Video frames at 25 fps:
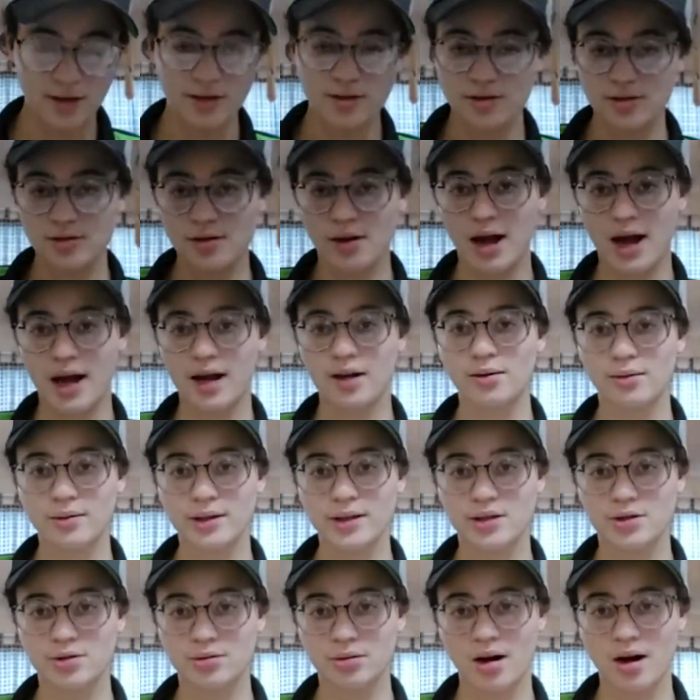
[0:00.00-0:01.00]
So how
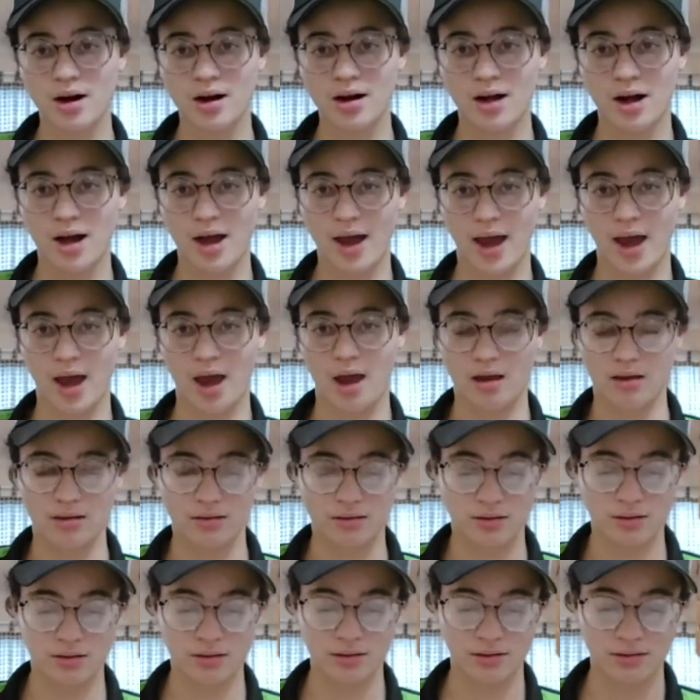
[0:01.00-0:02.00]
do we draw
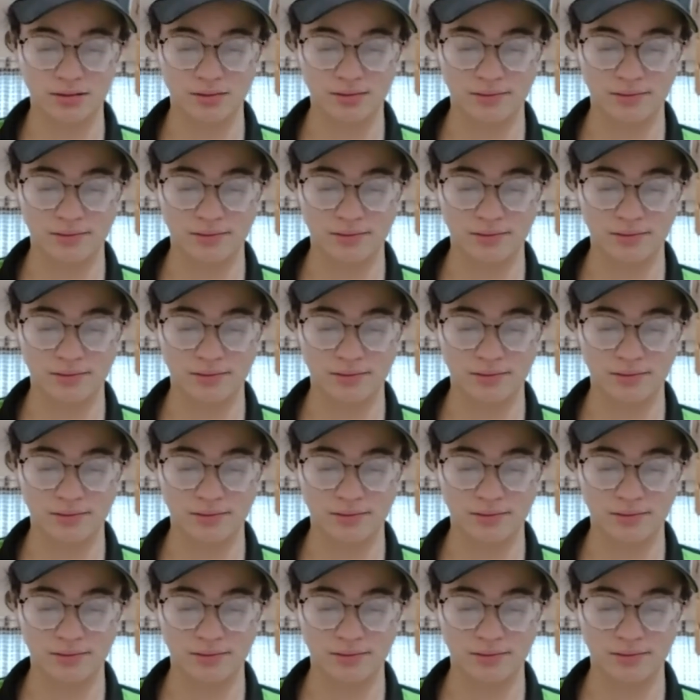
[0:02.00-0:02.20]
hate?